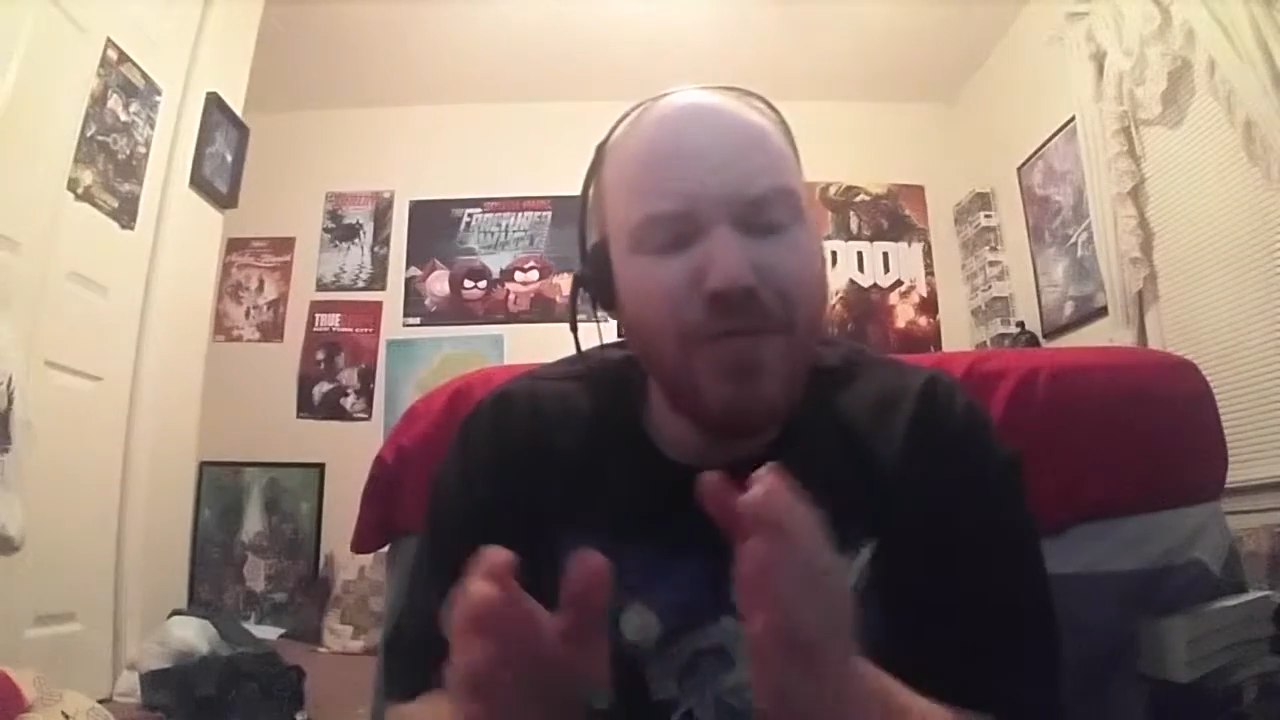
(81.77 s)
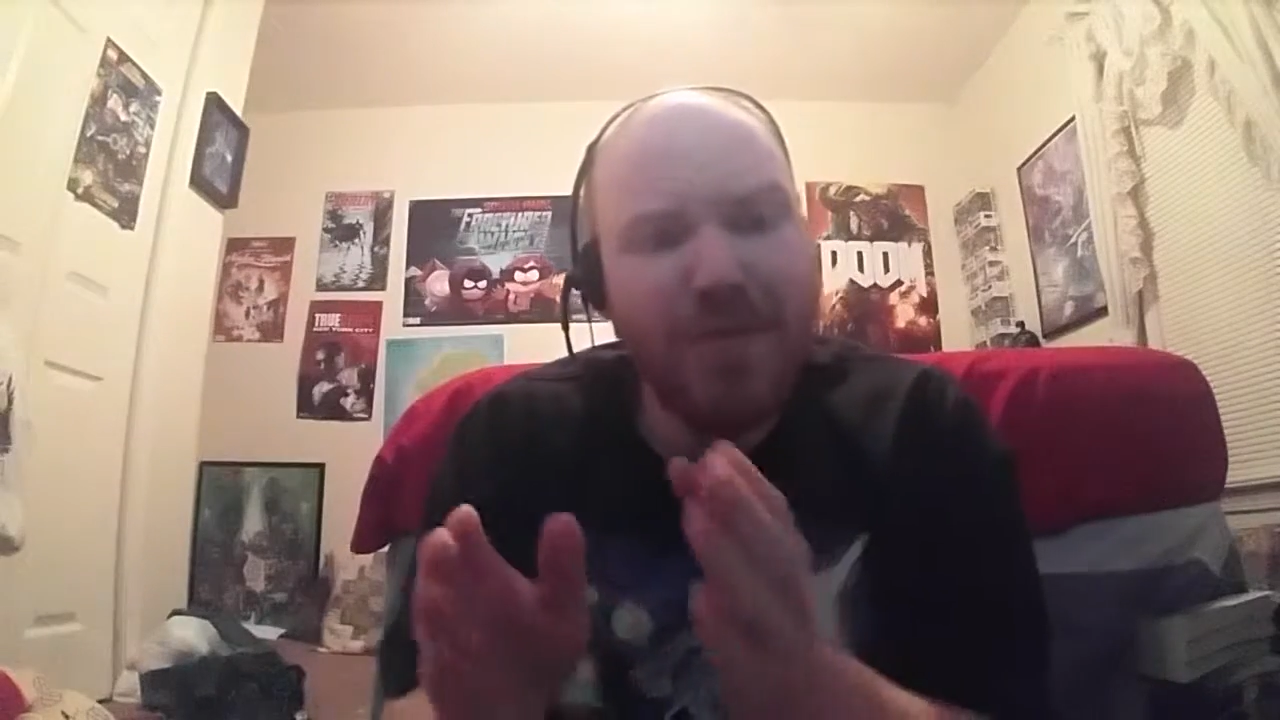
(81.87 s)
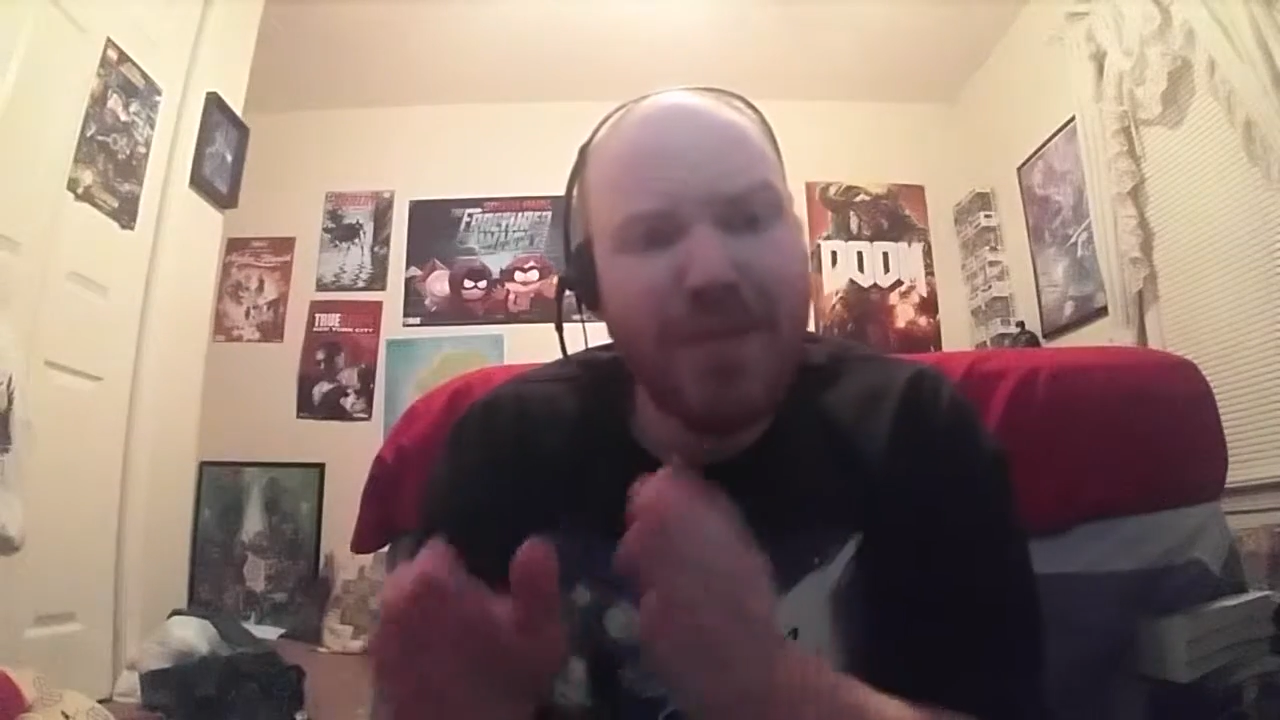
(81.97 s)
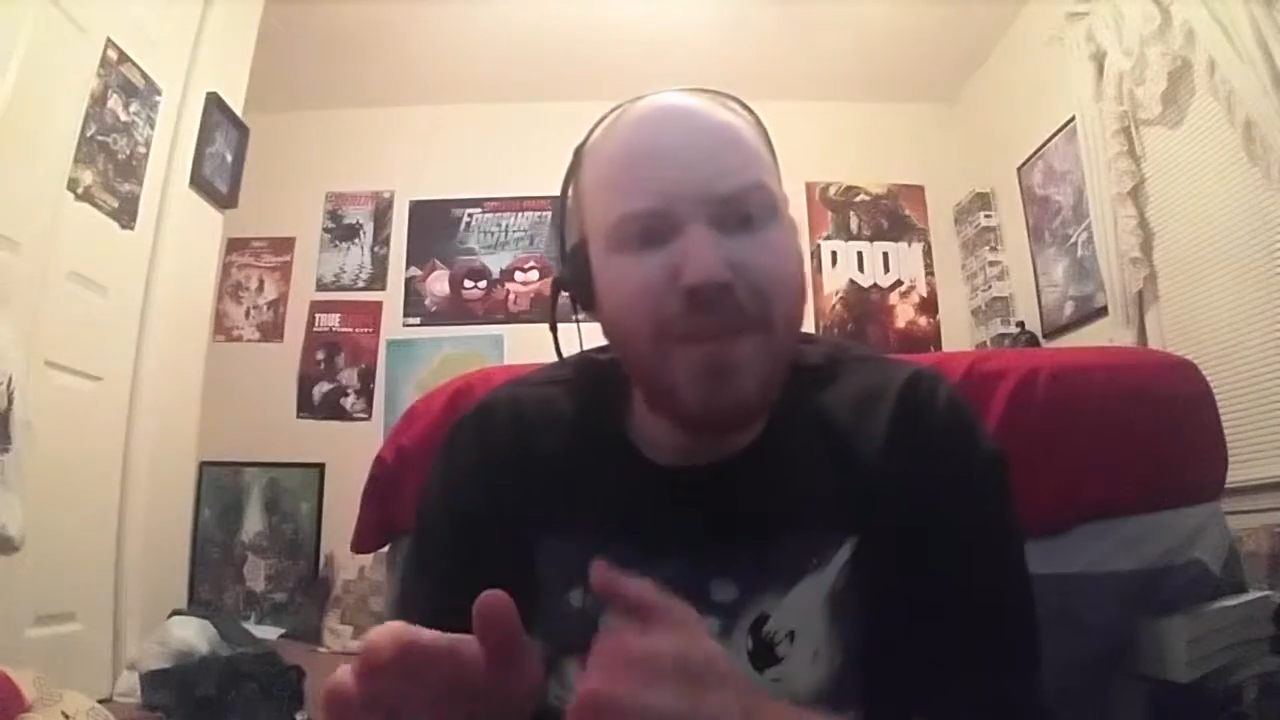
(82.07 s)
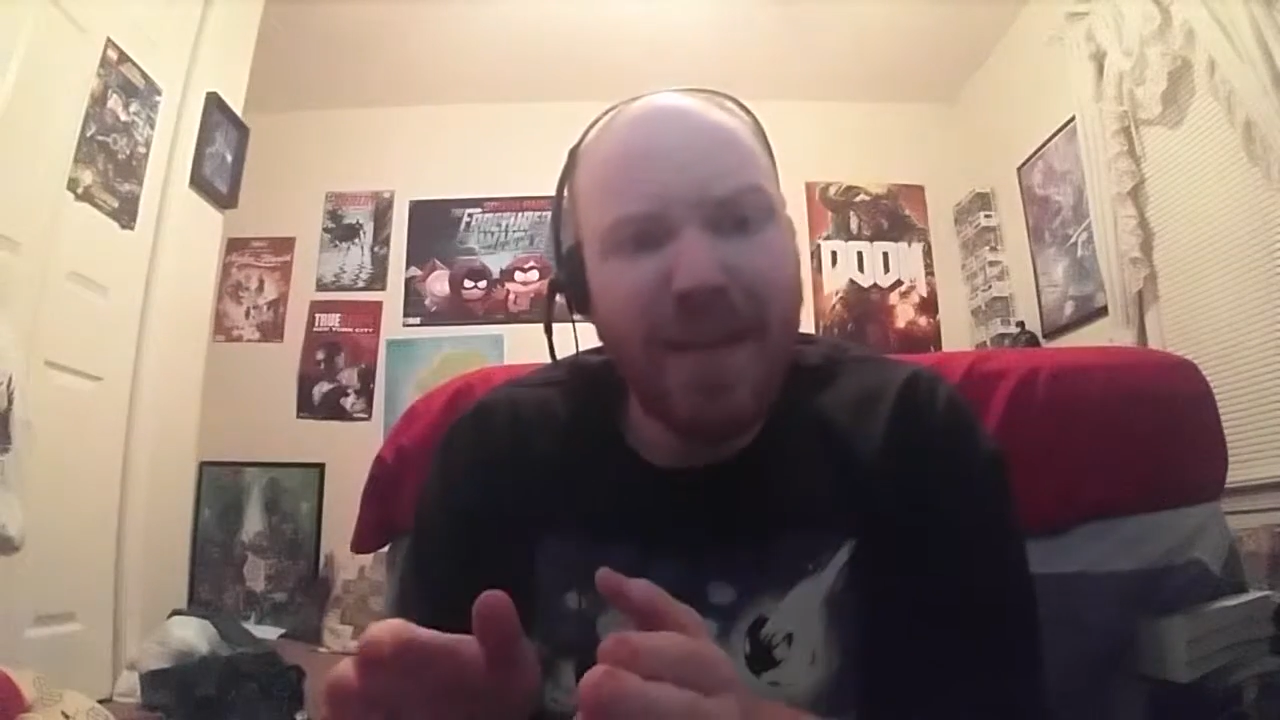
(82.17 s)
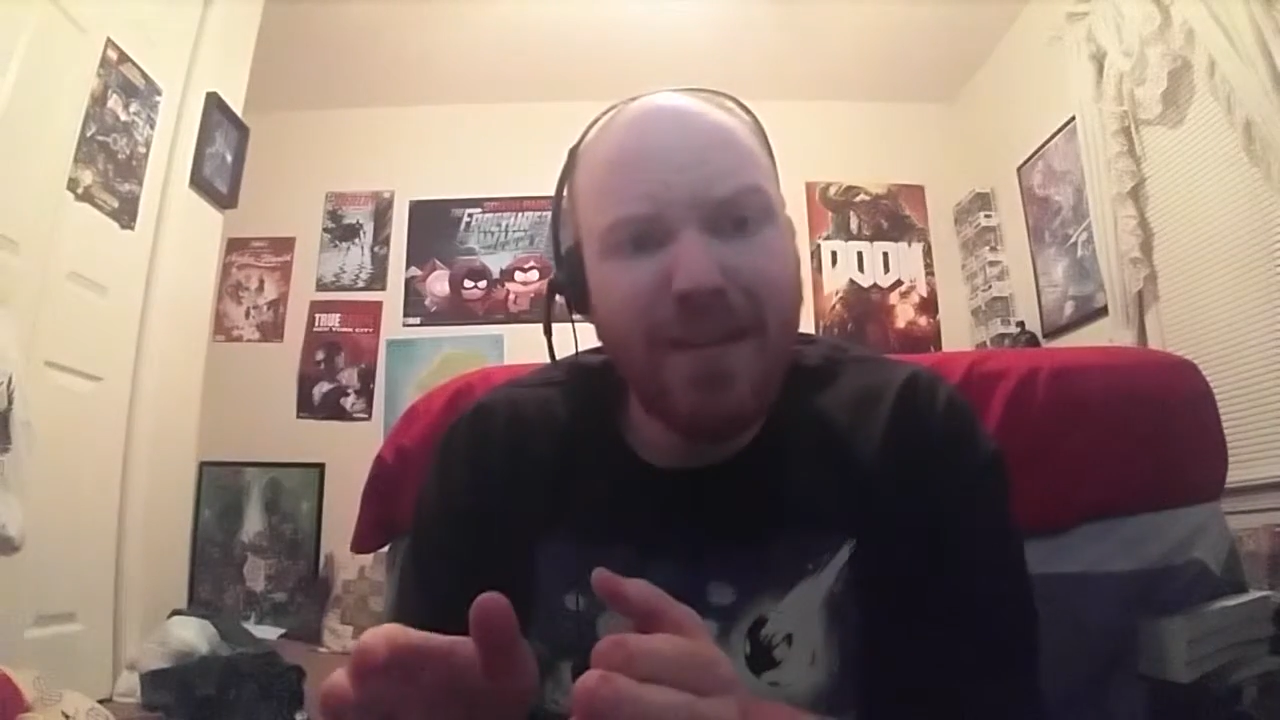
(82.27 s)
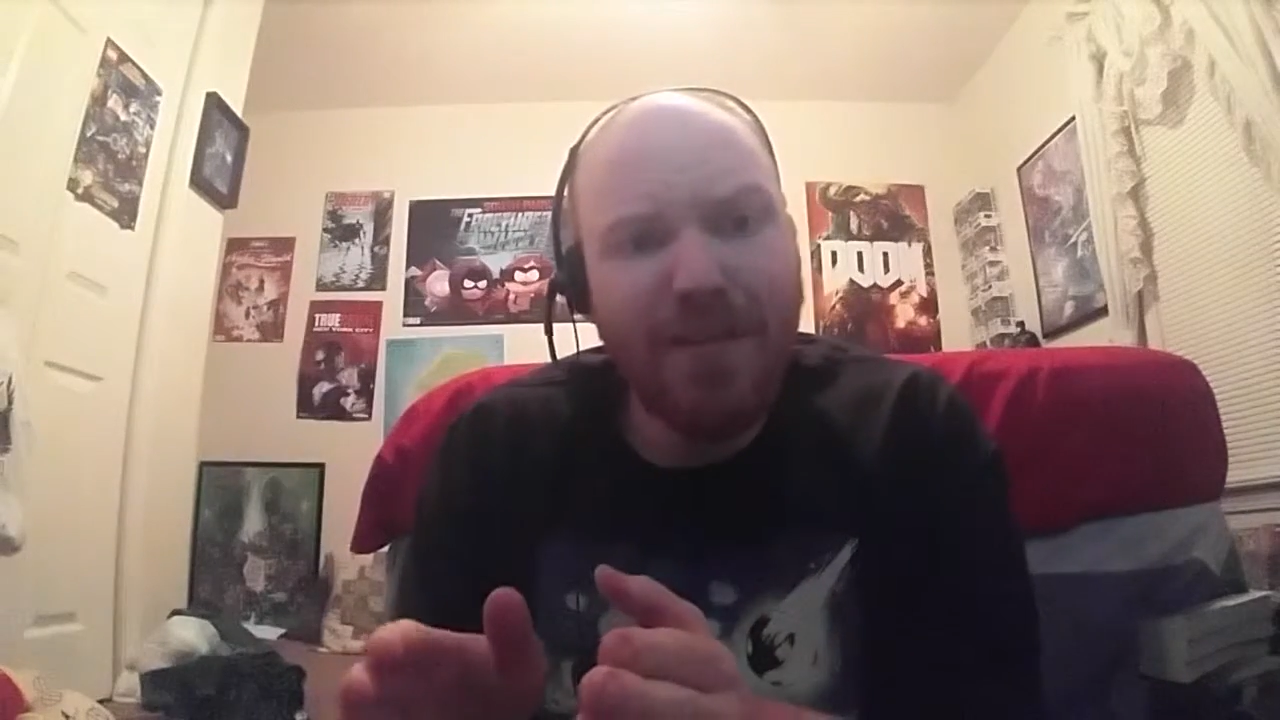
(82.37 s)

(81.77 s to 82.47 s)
respect